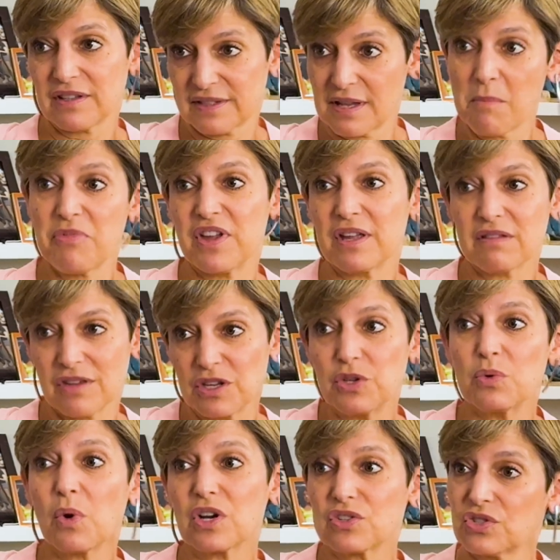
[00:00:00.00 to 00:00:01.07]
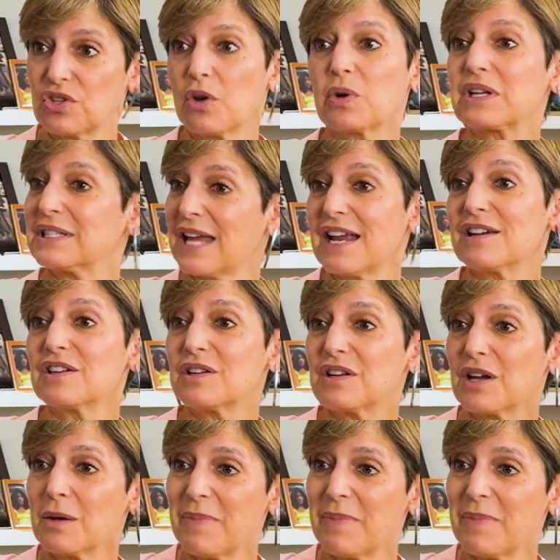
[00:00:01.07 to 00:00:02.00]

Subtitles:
like something that you are so excited